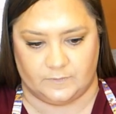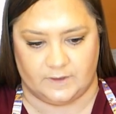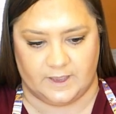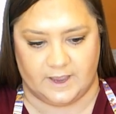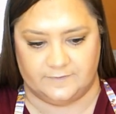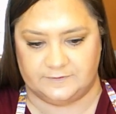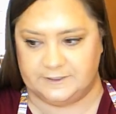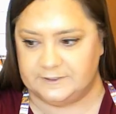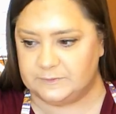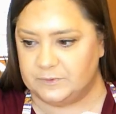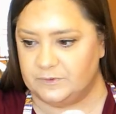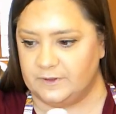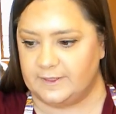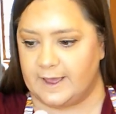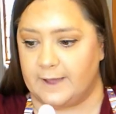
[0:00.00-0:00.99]
½
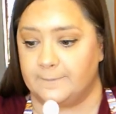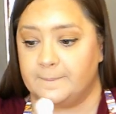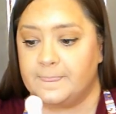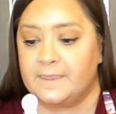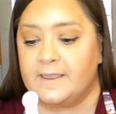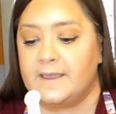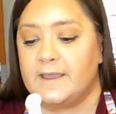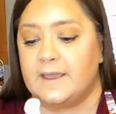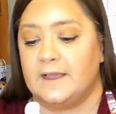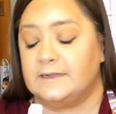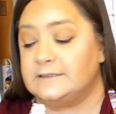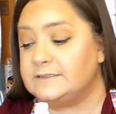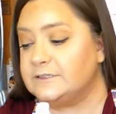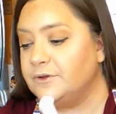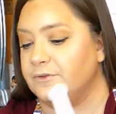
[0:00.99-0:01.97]
teaspoon of that.
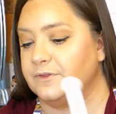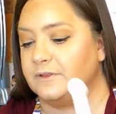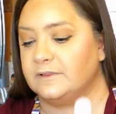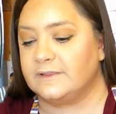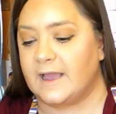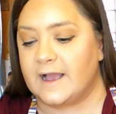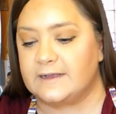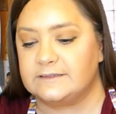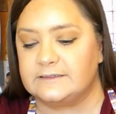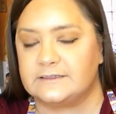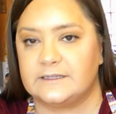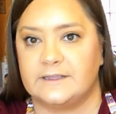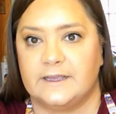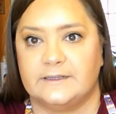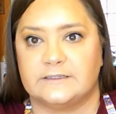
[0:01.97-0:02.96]
And so the last
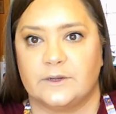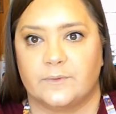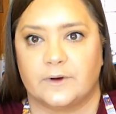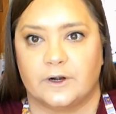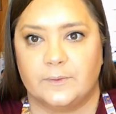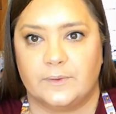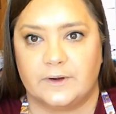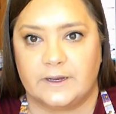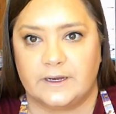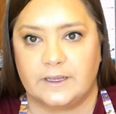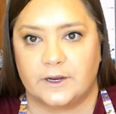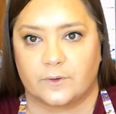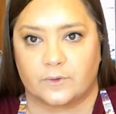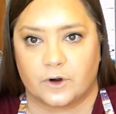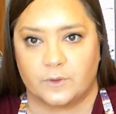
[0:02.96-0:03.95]
things that we're going to put in
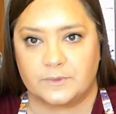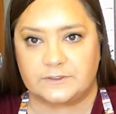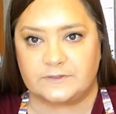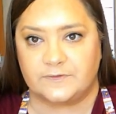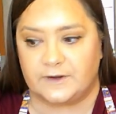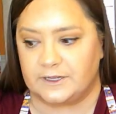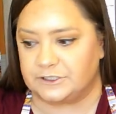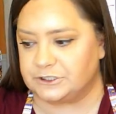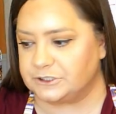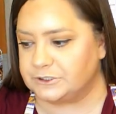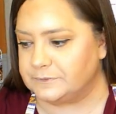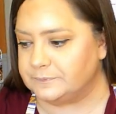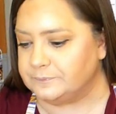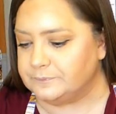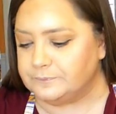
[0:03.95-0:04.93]
here, we're almost finished,
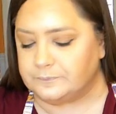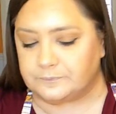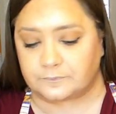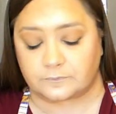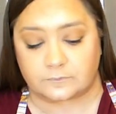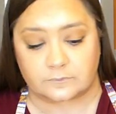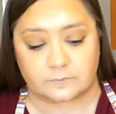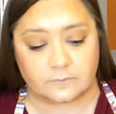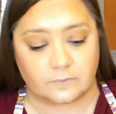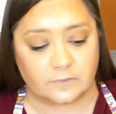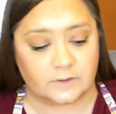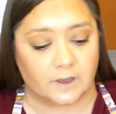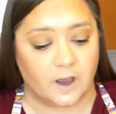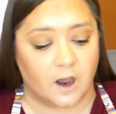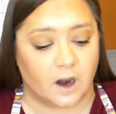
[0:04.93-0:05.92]

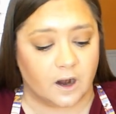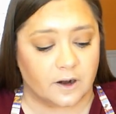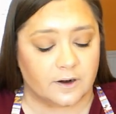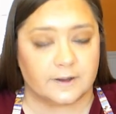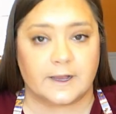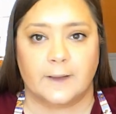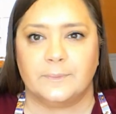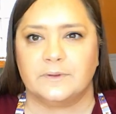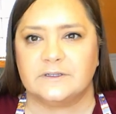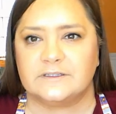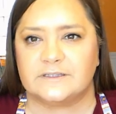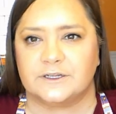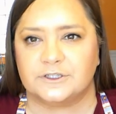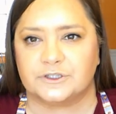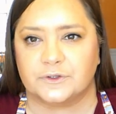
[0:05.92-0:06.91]
are a couple
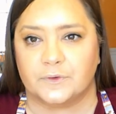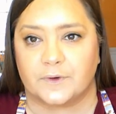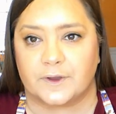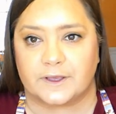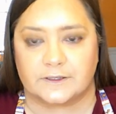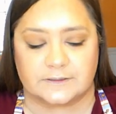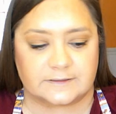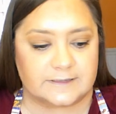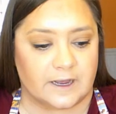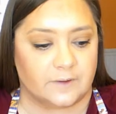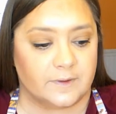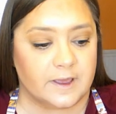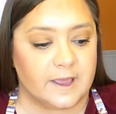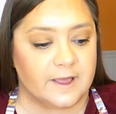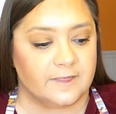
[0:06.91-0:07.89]
essential oils.
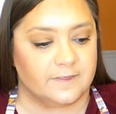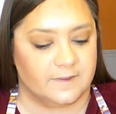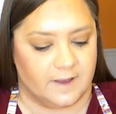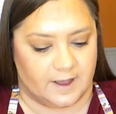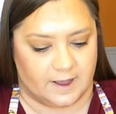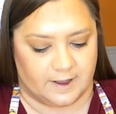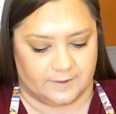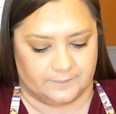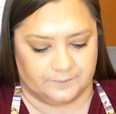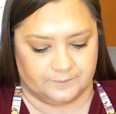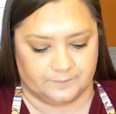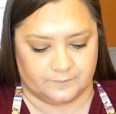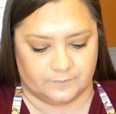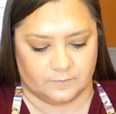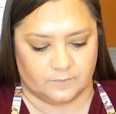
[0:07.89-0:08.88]
Now,
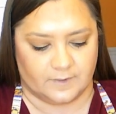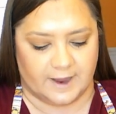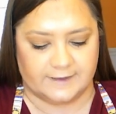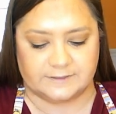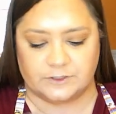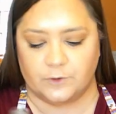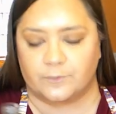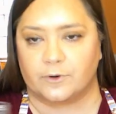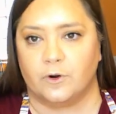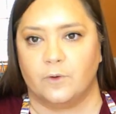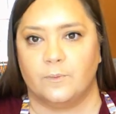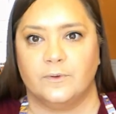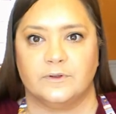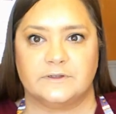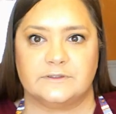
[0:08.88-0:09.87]

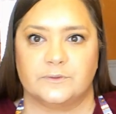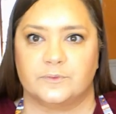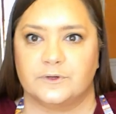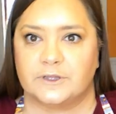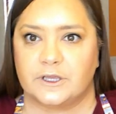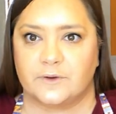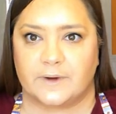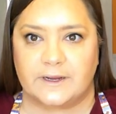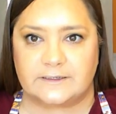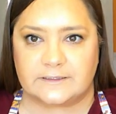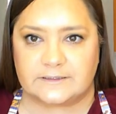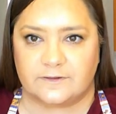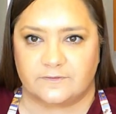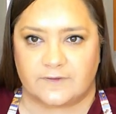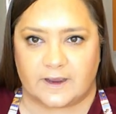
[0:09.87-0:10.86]
isopropyl is a really great
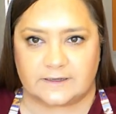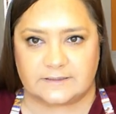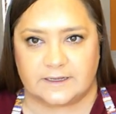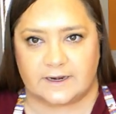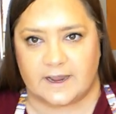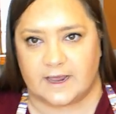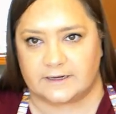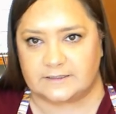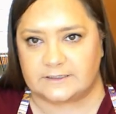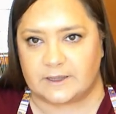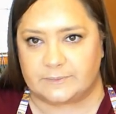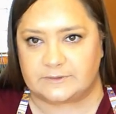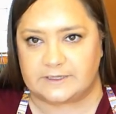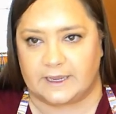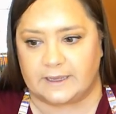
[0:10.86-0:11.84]
disinfectant,
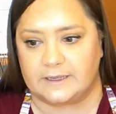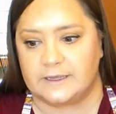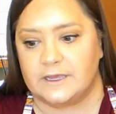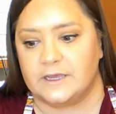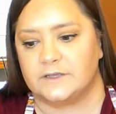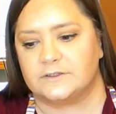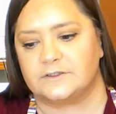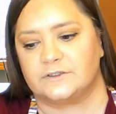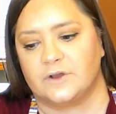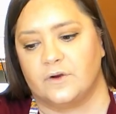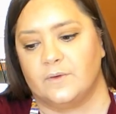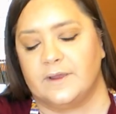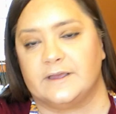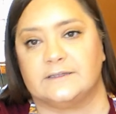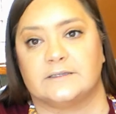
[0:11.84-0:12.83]
antiseptic.
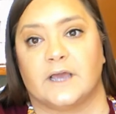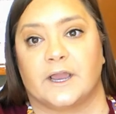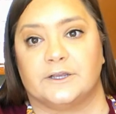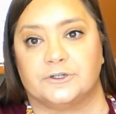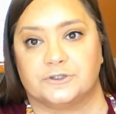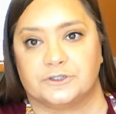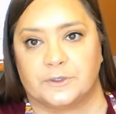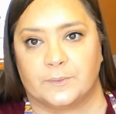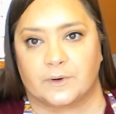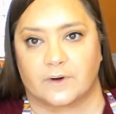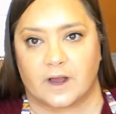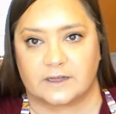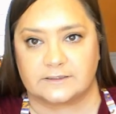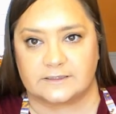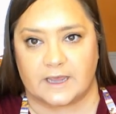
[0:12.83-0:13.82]
So is hydrogen
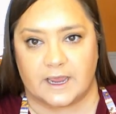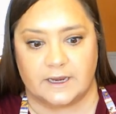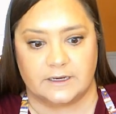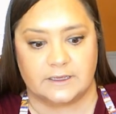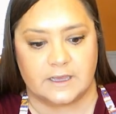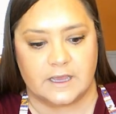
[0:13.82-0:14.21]
peroxide.